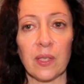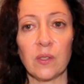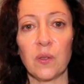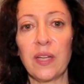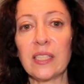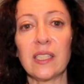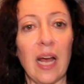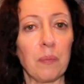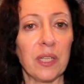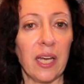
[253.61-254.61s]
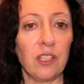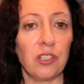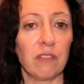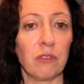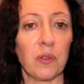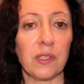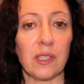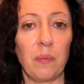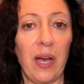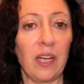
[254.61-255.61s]
So that's an application of ruthless
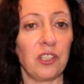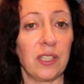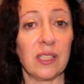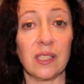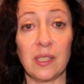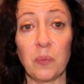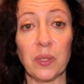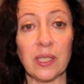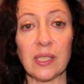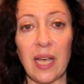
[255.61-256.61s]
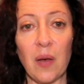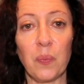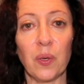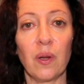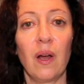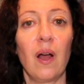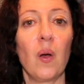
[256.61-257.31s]
compassion. It's a simple example,